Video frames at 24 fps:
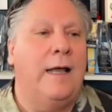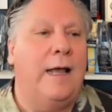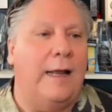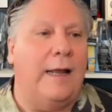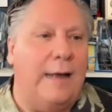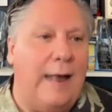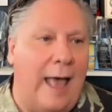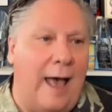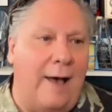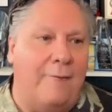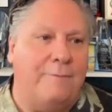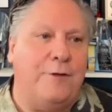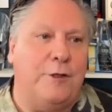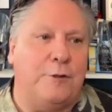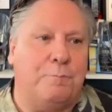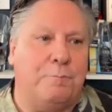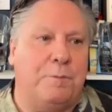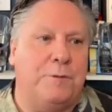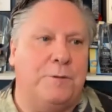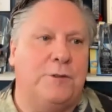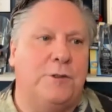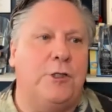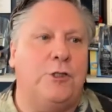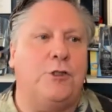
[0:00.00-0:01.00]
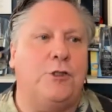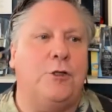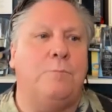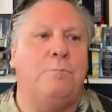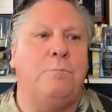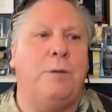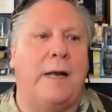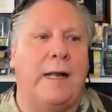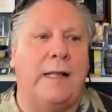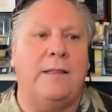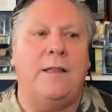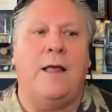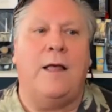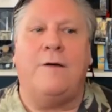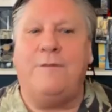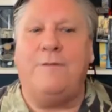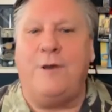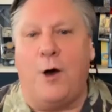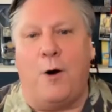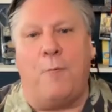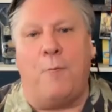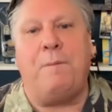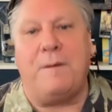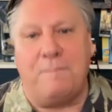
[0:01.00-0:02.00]
have this position, but I love
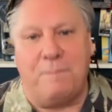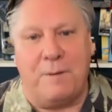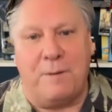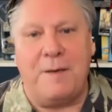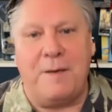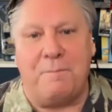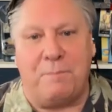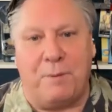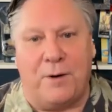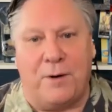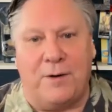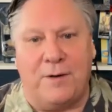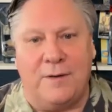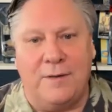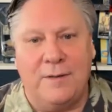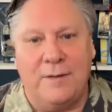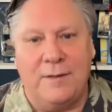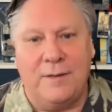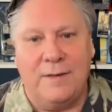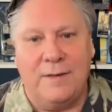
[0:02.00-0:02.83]
helping people.